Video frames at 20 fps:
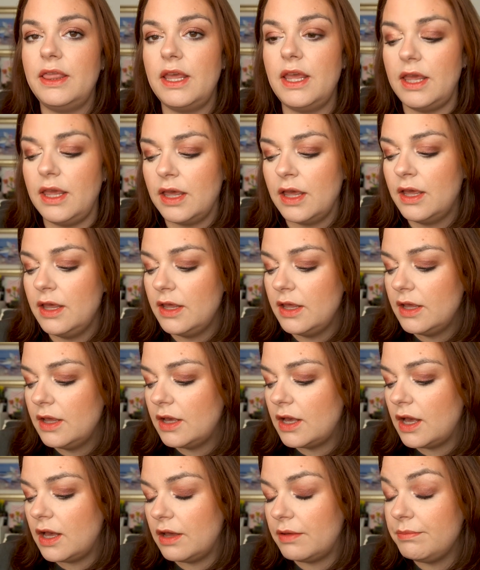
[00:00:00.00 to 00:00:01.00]
the
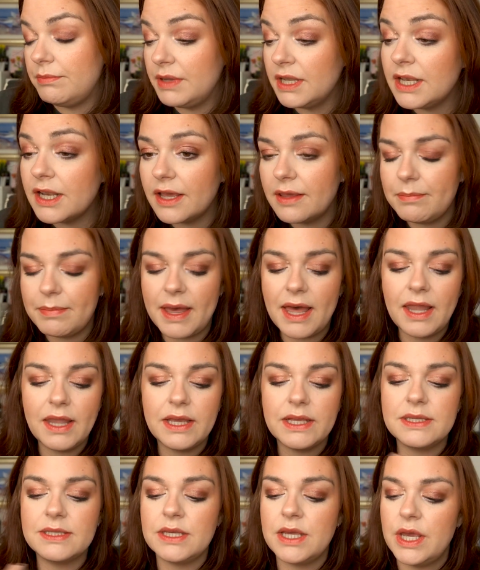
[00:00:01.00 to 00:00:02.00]
Midnight
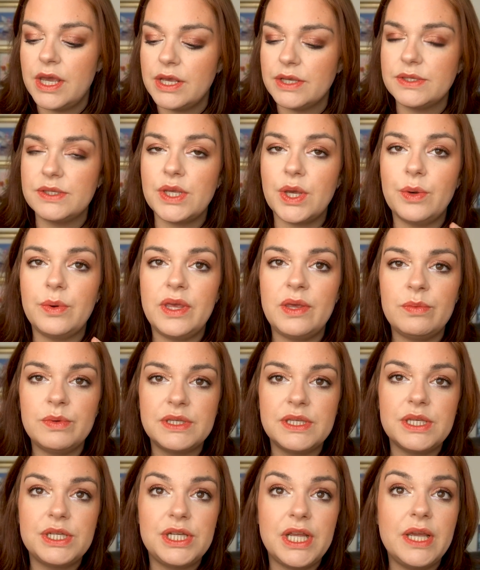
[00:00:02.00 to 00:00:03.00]
palette. So it
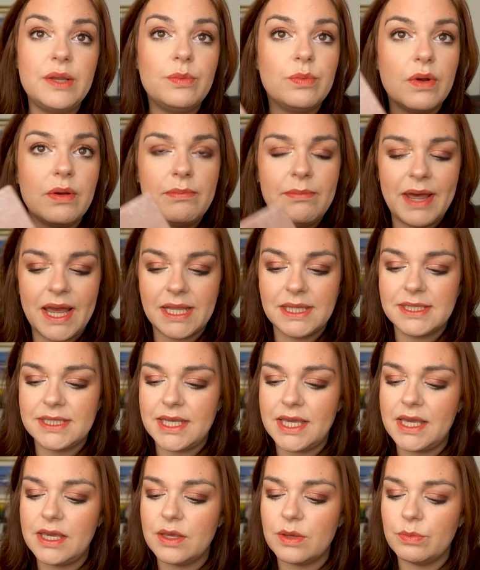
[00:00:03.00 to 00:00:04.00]
was the shade
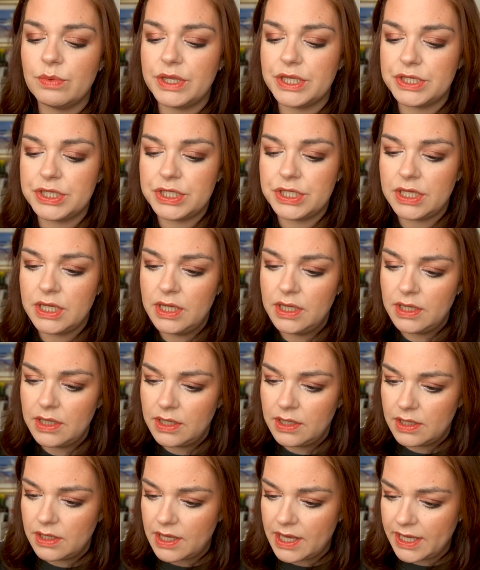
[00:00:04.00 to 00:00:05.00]
Romantic, which
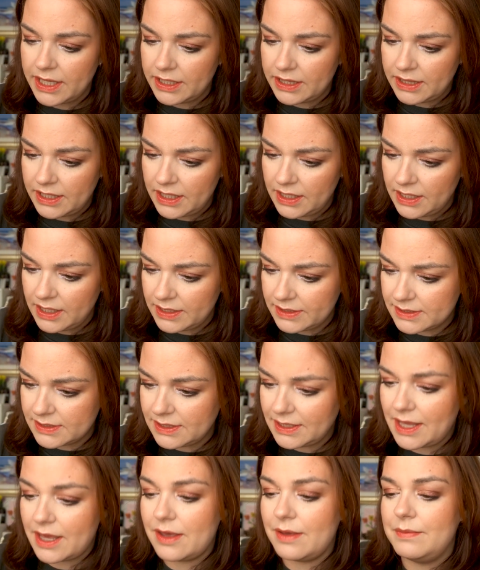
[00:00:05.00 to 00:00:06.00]
I think is,
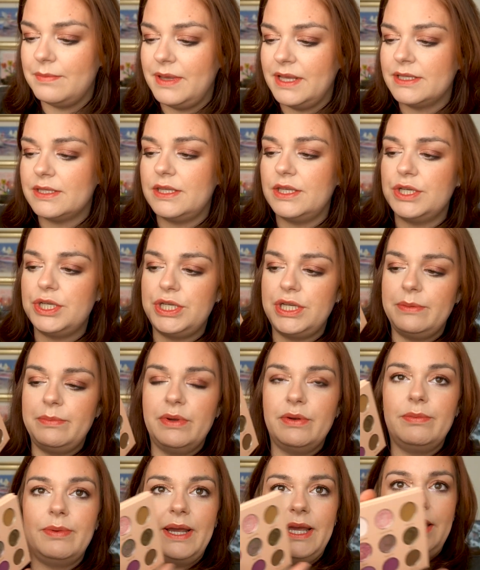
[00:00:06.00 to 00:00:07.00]
yeah, it's the
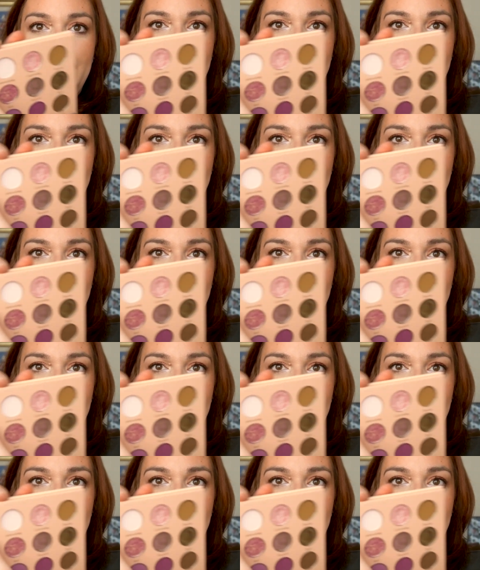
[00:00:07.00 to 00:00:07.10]
shimmer right